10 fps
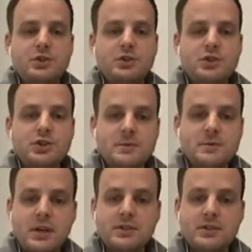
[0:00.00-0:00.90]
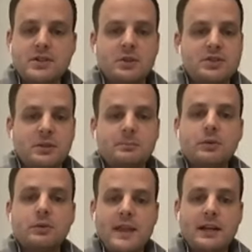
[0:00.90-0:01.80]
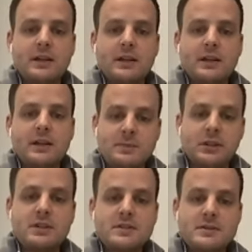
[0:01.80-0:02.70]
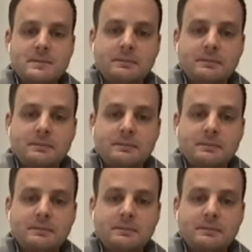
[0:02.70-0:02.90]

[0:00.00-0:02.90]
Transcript: relationships with customers and improving that customer experience.